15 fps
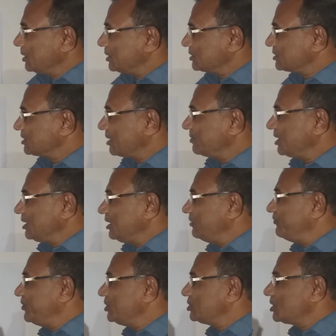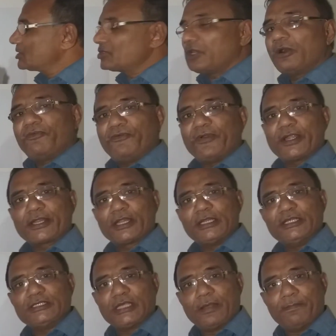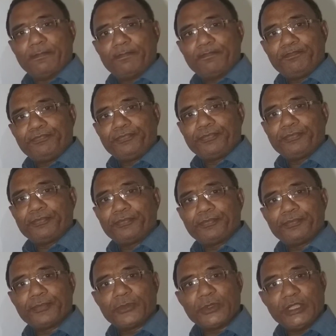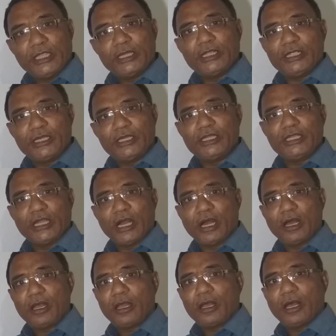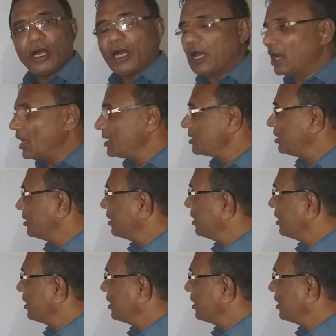some key features of federalism in India are